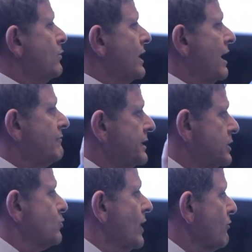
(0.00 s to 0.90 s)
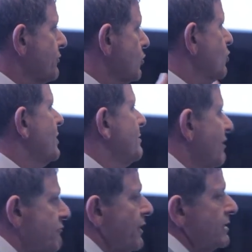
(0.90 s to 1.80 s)
I would love each one of you to be
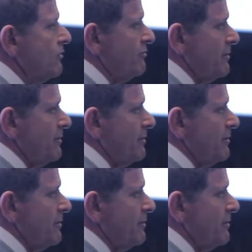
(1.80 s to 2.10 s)
my friend